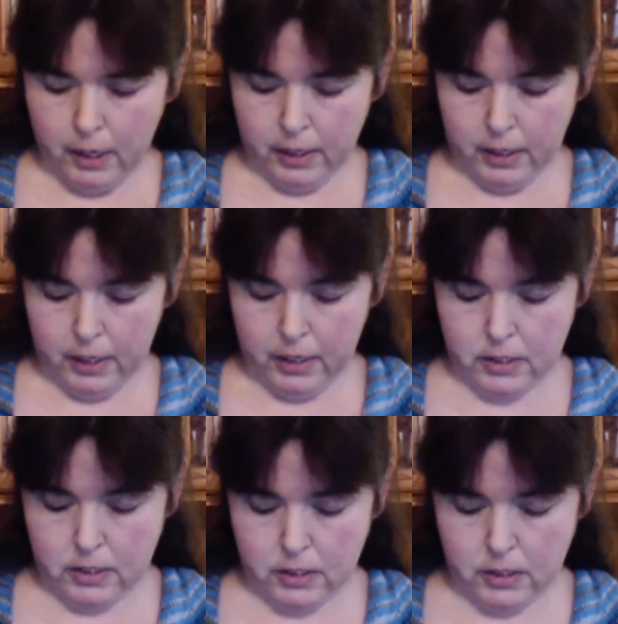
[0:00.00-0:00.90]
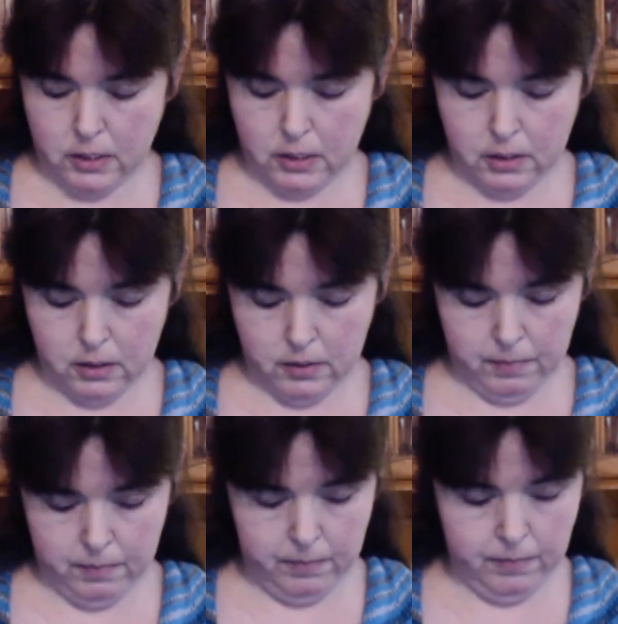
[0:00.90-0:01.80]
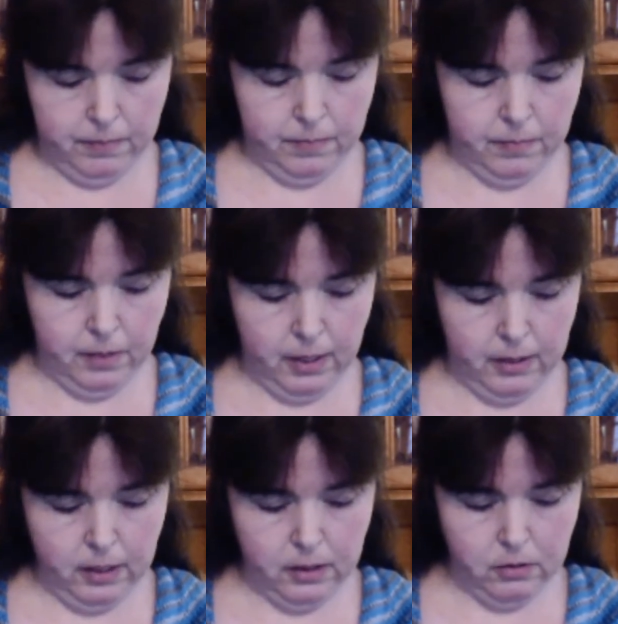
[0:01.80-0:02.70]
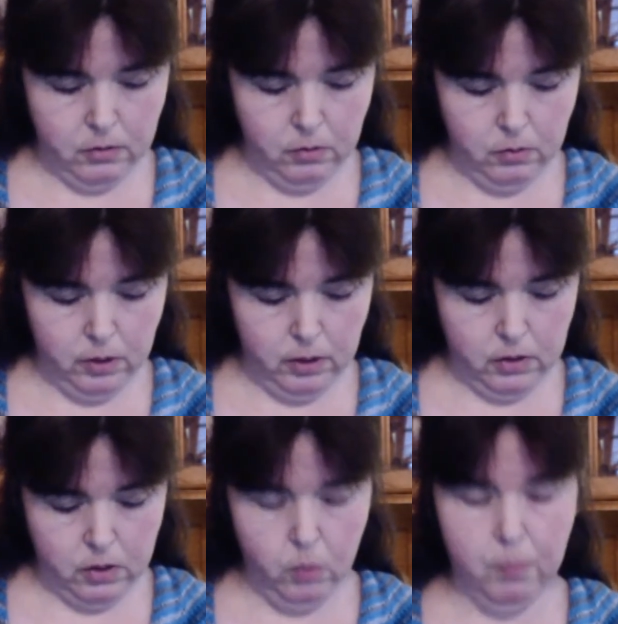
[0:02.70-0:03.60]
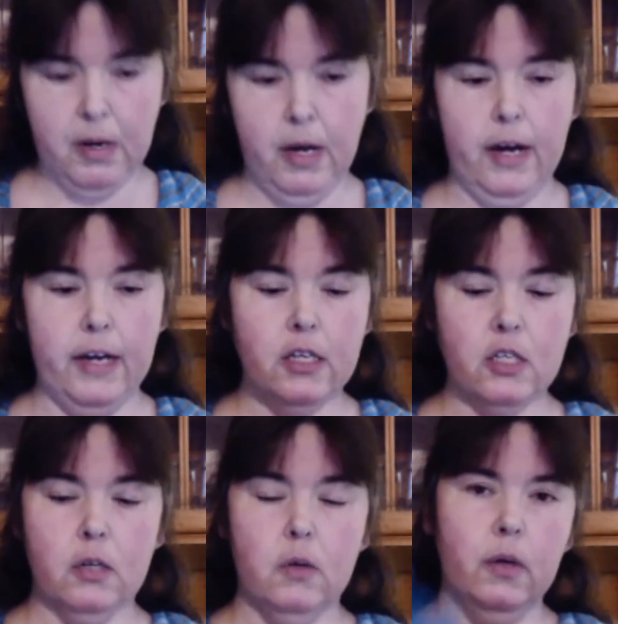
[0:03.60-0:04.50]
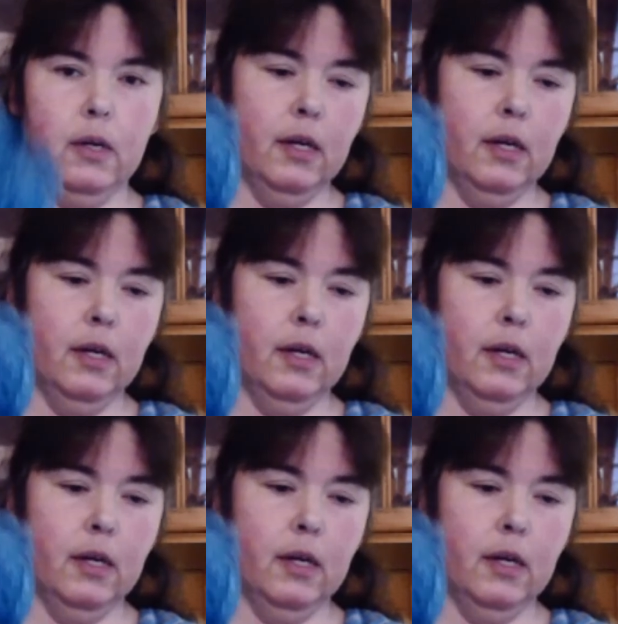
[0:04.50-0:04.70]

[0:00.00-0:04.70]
It is, I did do a 2-ply, so,